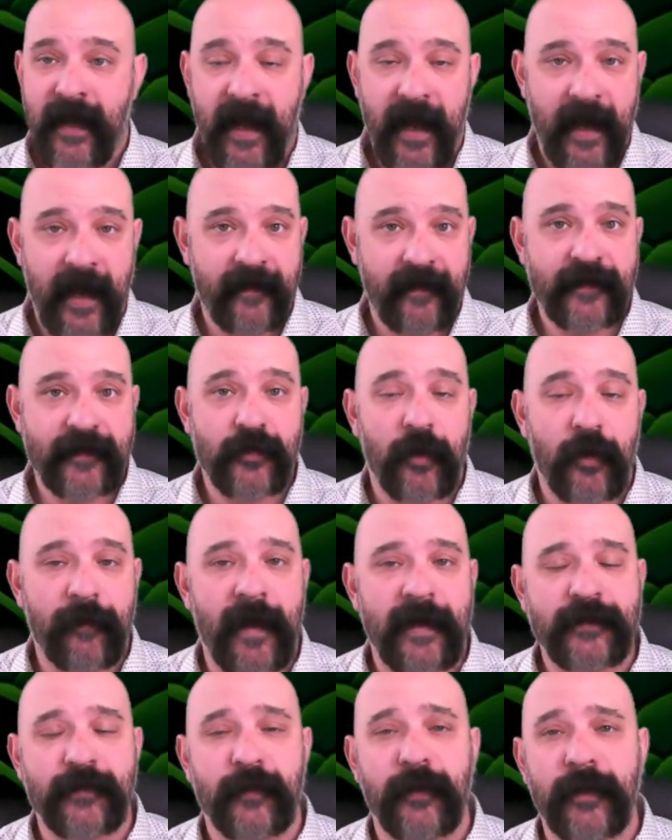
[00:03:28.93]
any of these
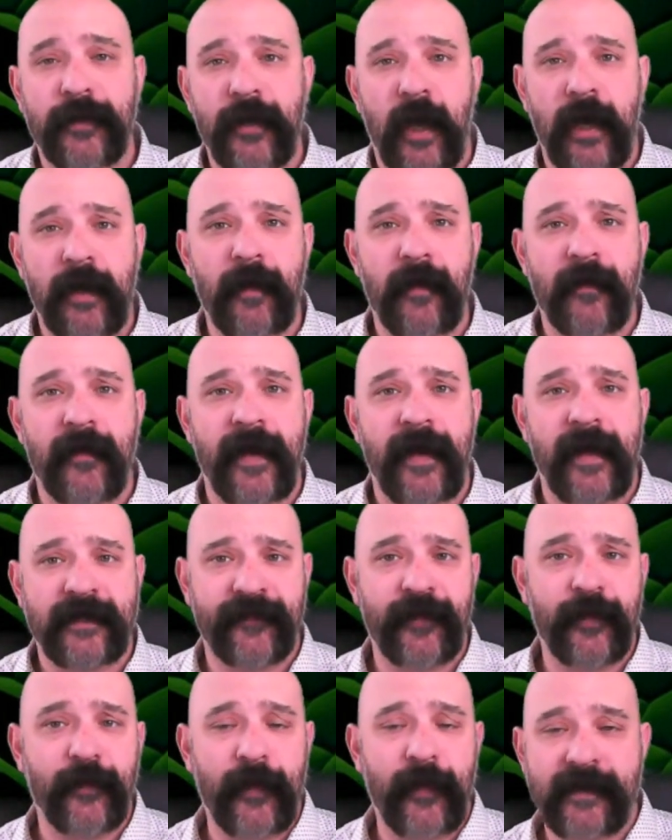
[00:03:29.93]
quarterbacks we're going to talk about in the next
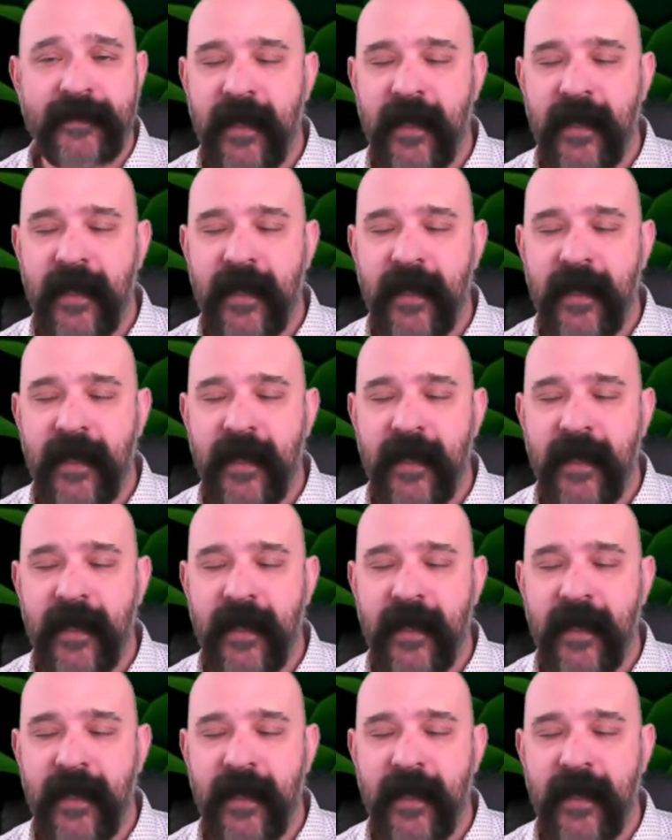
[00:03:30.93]
few weeks.